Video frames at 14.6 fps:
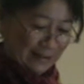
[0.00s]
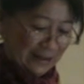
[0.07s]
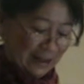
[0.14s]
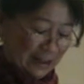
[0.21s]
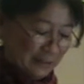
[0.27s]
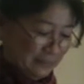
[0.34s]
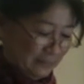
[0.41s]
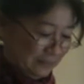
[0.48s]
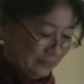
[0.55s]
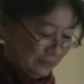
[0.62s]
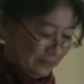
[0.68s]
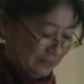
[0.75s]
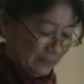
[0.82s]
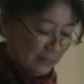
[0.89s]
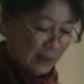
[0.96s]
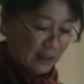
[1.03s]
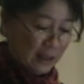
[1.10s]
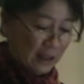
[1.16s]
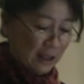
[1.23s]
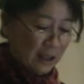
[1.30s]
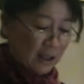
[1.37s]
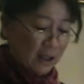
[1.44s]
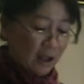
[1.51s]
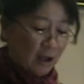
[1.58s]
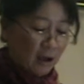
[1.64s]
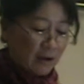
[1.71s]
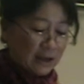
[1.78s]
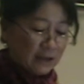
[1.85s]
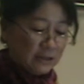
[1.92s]
Okay.
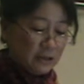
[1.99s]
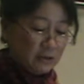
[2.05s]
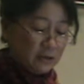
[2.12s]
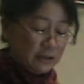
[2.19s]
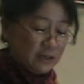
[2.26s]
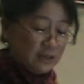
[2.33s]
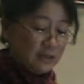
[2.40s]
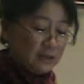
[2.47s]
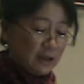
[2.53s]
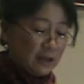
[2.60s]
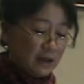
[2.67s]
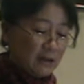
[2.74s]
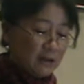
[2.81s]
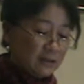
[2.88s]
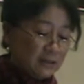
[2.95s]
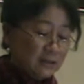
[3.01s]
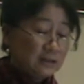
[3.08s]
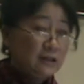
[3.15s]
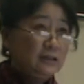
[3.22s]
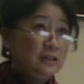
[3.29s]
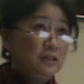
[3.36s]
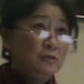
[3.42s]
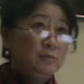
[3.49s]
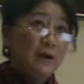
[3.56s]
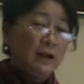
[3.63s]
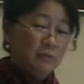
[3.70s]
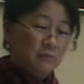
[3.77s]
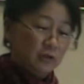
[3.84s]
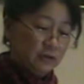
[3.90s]
All right, so since I last discussed this with
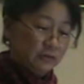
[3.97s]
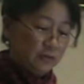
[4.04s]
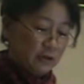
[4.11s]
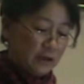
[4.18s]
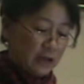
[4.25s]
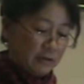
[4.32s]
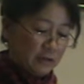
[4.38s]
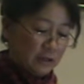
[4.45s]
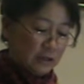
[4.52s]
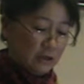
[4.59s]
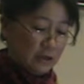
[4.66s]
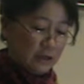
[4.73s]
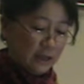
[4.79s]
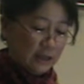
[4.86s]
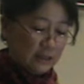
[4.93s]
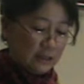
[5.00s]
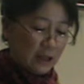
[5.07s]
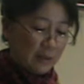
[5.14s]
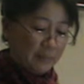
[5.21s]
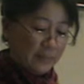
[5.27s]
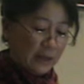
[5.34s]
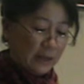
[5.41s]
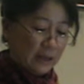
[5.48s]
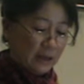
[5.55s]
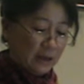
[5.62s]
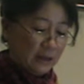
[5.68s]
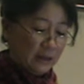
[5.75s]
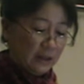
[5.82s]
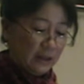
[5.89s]
my modern foreign language colleagues,
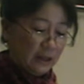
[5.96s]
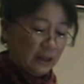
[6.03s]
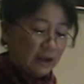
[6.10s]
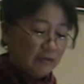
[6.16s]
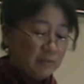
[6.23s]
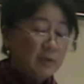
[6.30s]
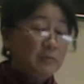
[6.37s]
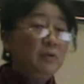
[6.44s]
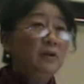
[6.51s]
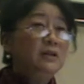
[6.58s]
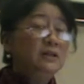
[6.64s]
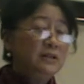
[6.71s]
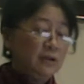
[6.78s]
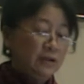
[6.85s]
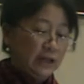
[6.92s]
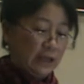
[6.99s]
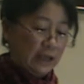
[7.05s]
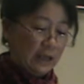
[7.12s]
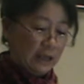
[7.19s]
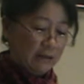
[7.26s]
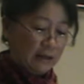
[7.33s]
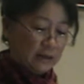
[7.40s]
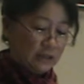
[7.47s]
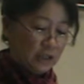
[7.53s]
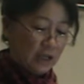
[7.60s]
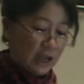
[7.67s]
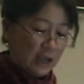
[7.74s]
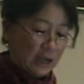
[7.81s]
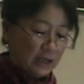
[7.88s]
the government policy on EAL has
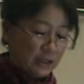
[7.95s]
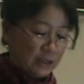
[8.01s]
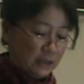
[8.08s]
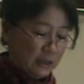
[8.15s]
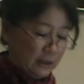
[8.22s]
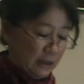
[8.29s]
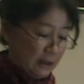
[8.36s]
changed,